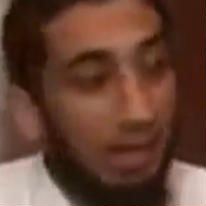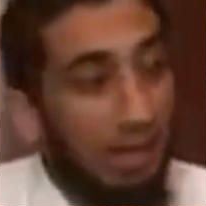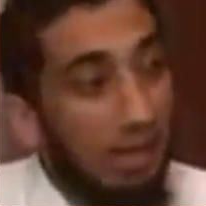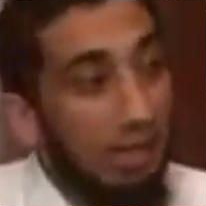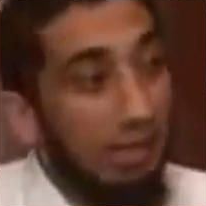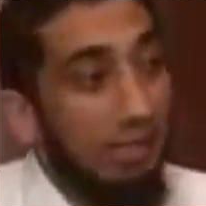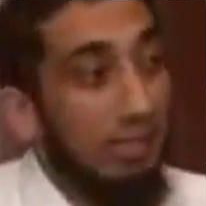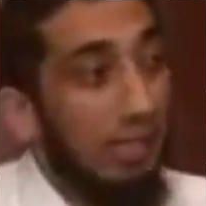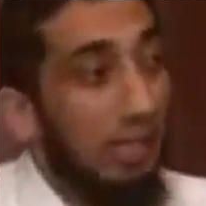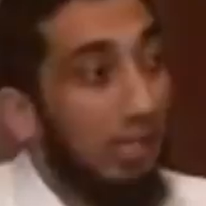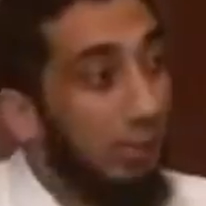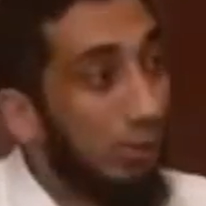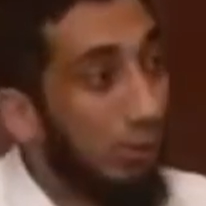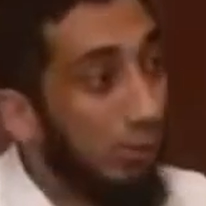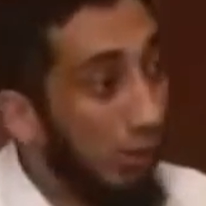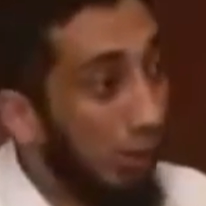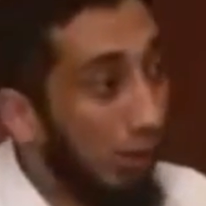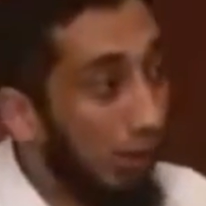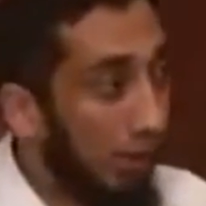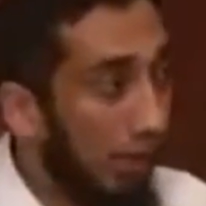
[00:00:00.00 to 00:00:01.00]
it's a
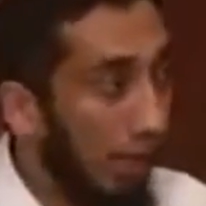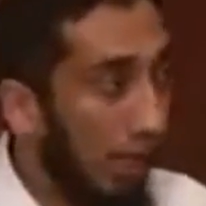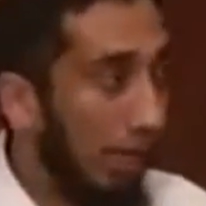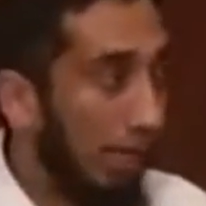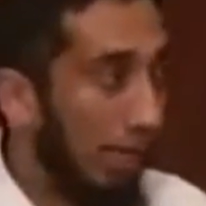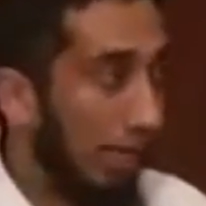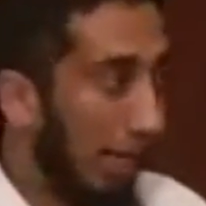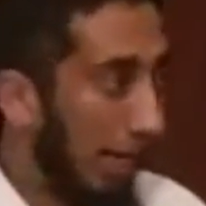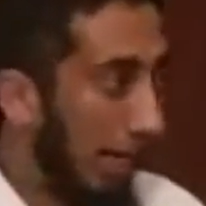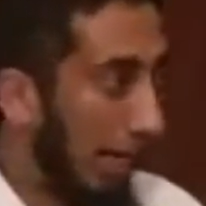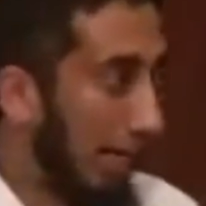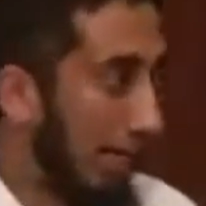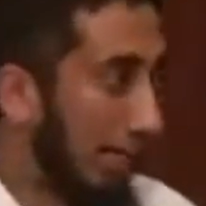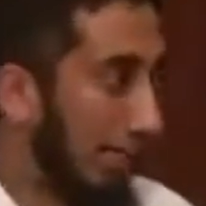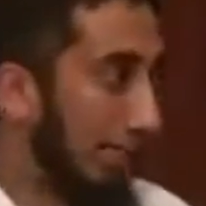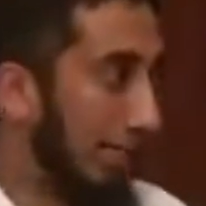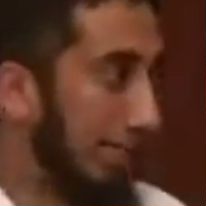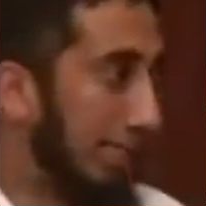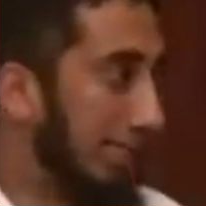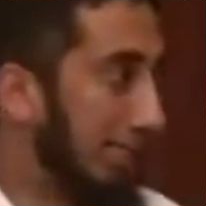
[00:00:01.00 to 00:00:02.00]
sunnah,
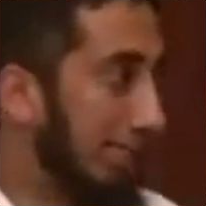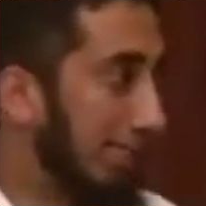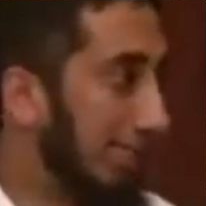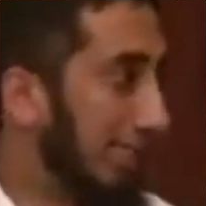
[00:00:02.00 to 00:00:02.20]
guys.